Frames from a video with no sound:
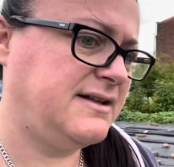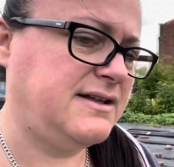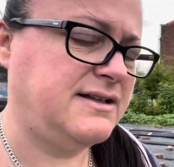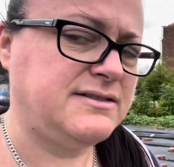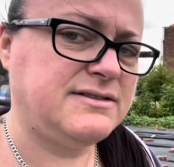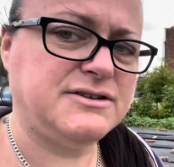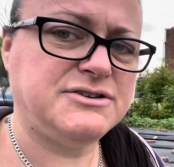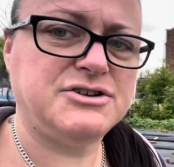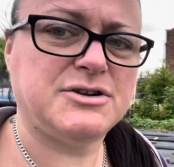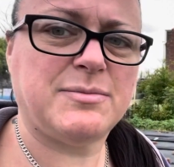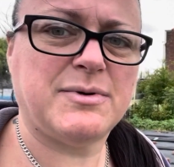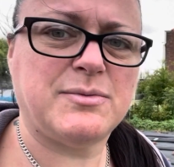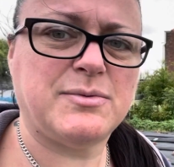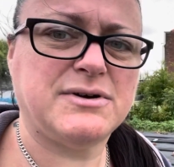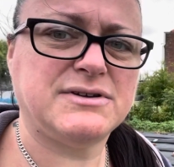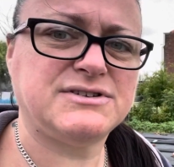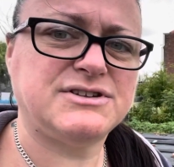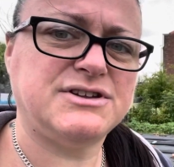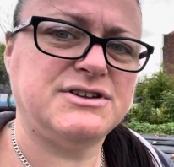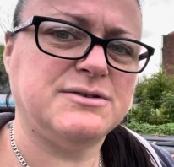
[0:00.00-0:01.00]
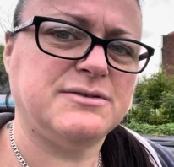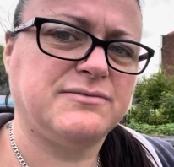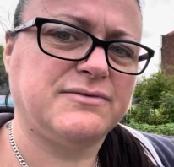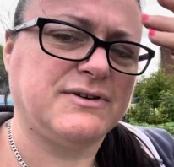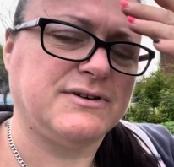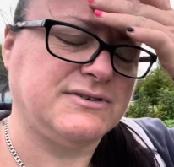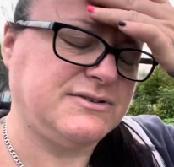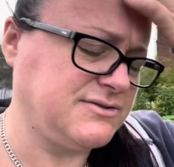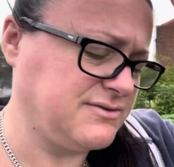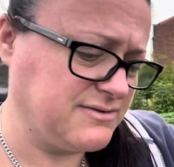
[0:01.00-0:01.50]
The job I wanted to do I've
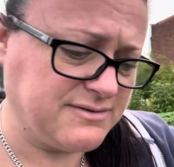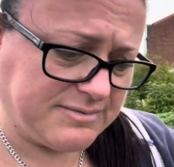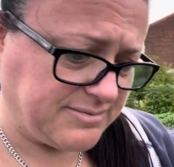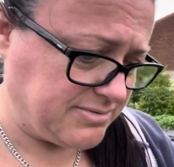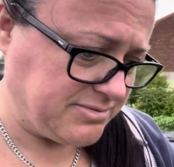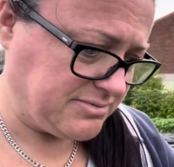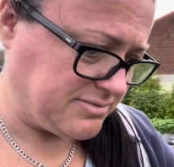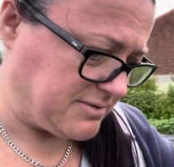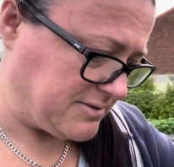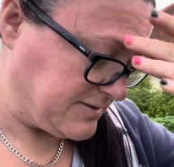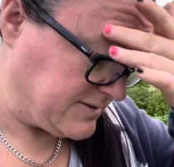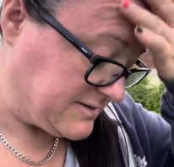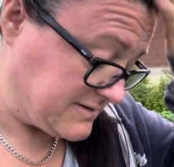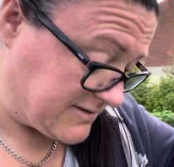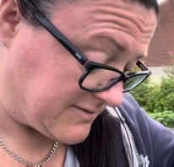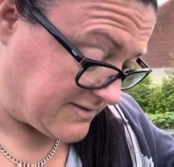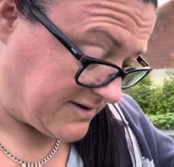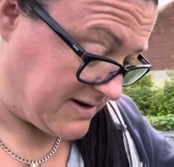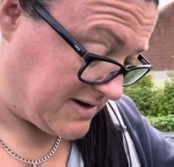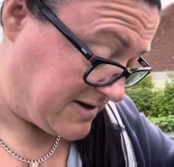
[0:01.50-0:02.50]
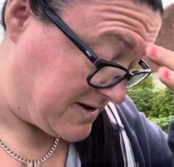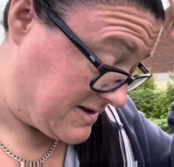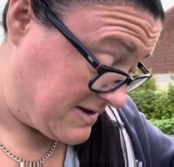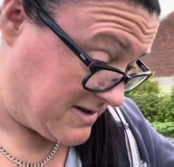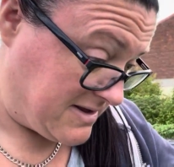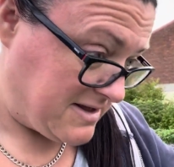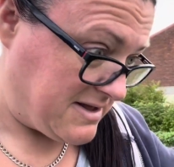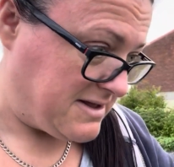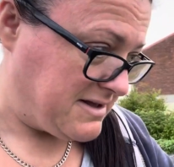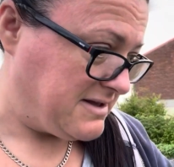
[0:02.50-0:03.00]
got done. Sorry,
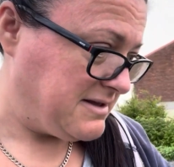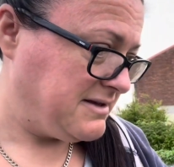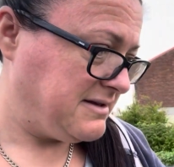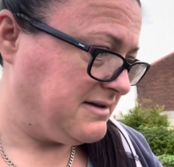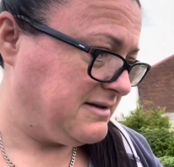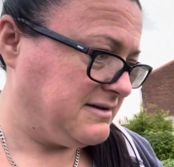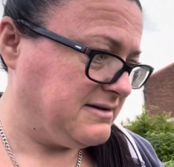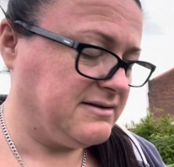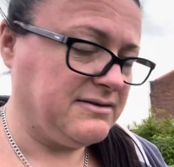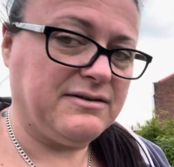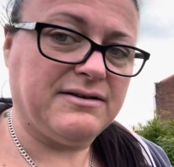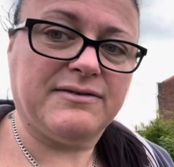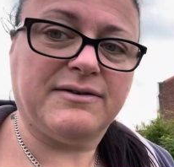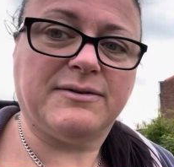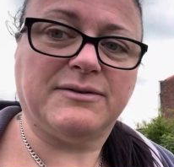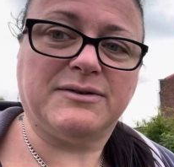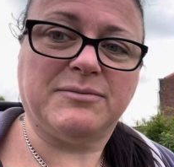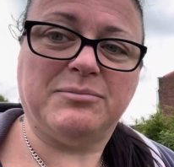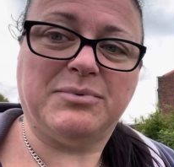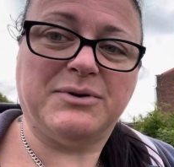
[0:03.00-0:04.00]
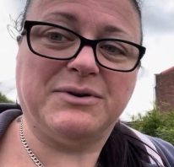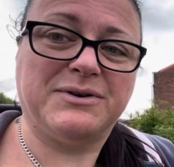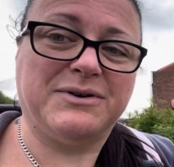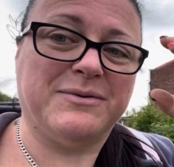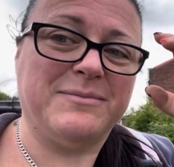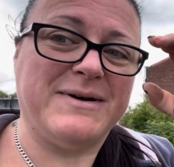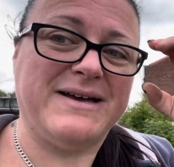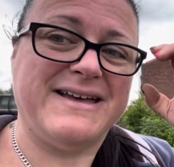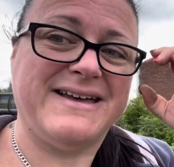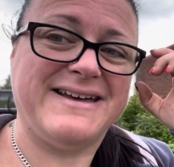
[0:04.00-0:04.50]
I don't know if that was a bug or
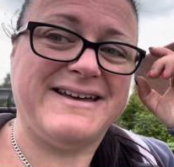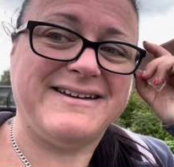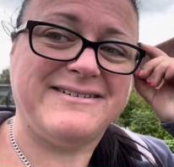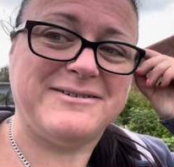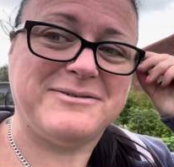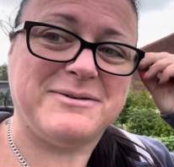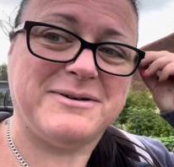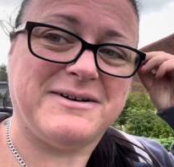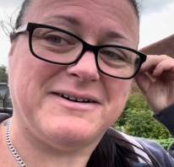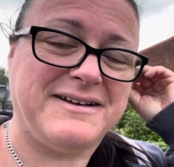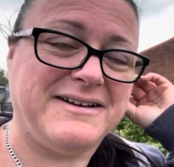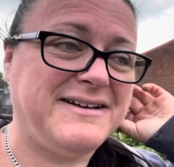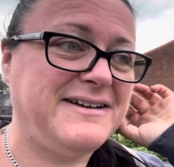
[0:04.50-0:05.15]
my hair or what.